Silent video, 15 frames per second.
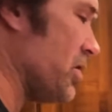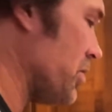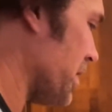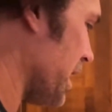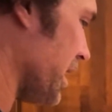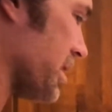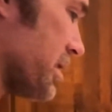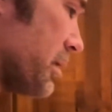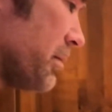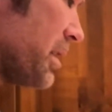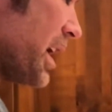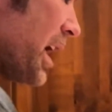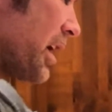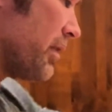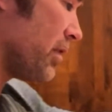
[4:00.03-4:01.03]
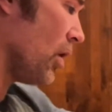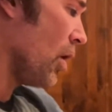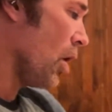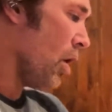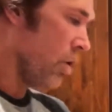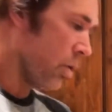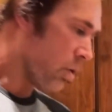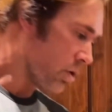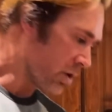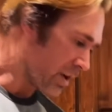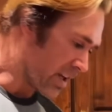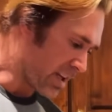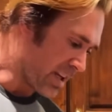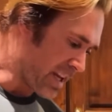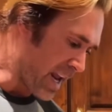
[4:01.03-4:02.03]
get some kind of
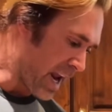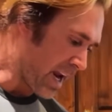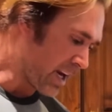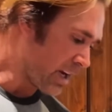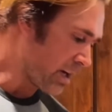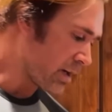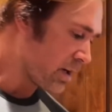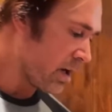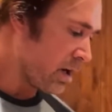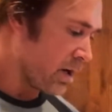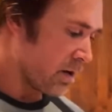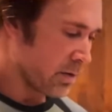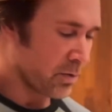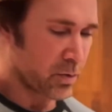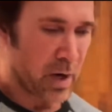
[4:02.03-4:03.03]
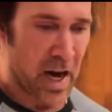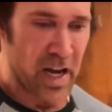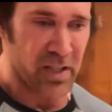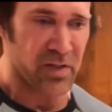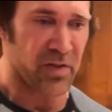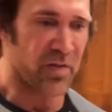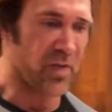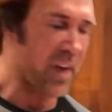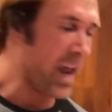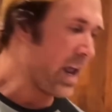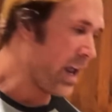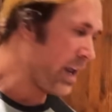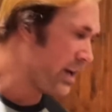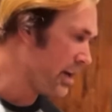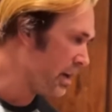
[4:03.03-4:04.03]
organic,
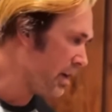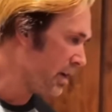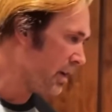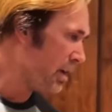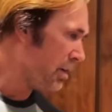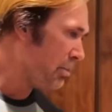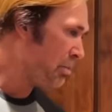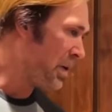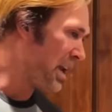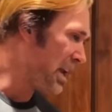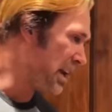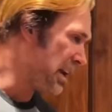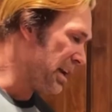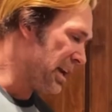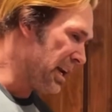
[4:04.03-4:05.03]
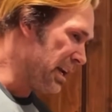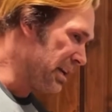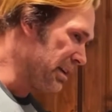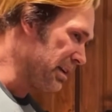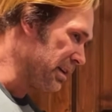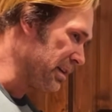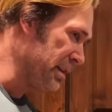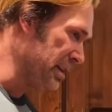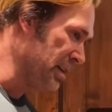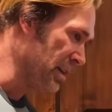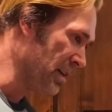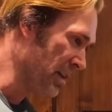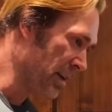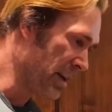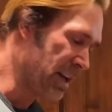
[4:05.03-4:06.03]
grass-fed, peanut-eating,
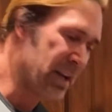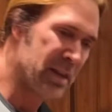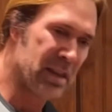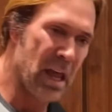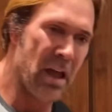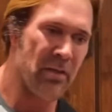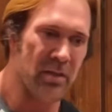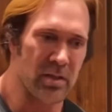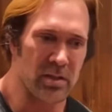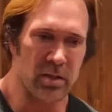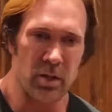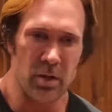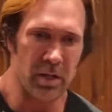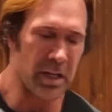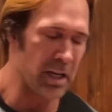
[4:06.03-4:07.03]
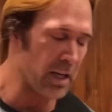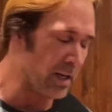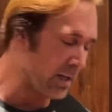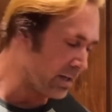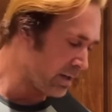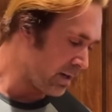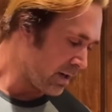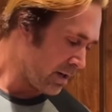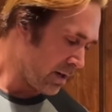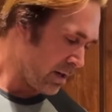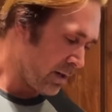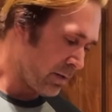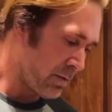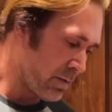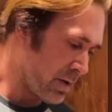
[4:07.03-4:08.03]
Keith Evans-looking
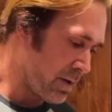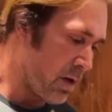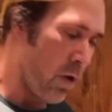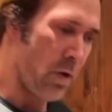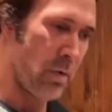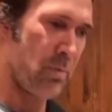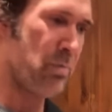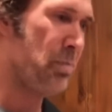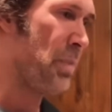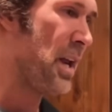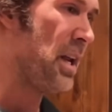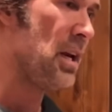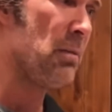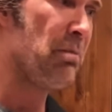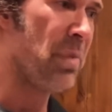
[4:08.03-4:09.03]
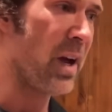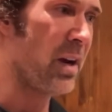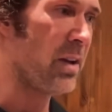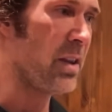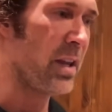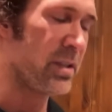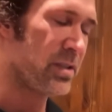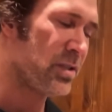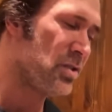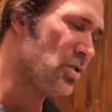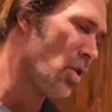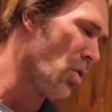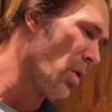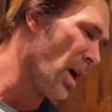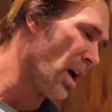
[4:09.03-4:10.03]
peanut butter that's
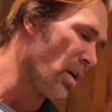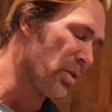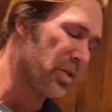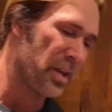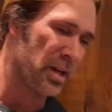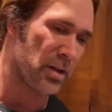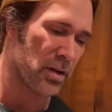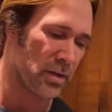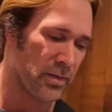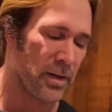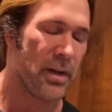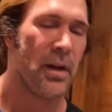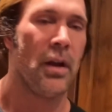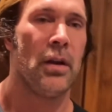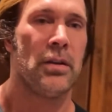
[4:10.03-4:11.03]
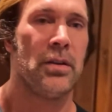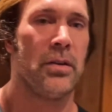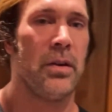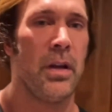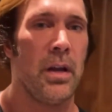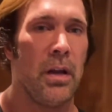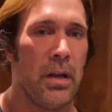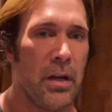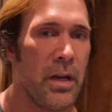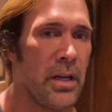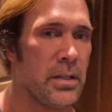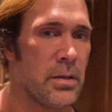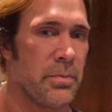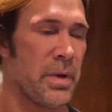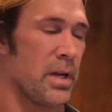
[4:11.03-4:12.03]
so healthy and good? Dude,
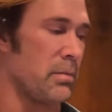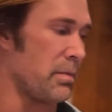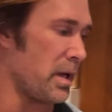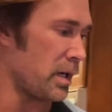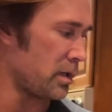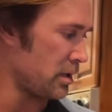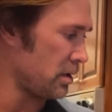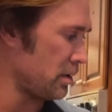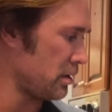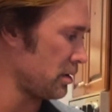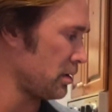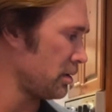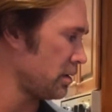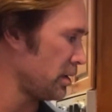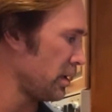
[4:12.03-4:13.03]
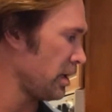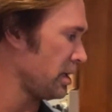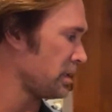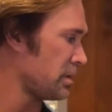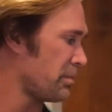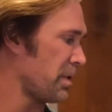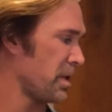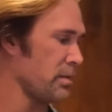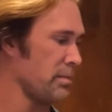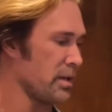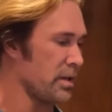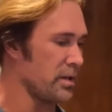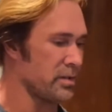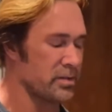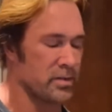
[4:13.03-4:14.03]
eat the peanut butter. Eat the peanut
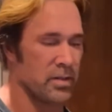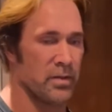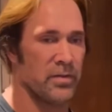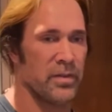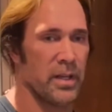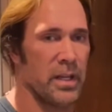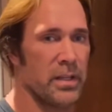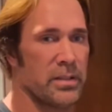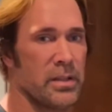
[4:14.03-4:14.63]
butter, you snowflakes.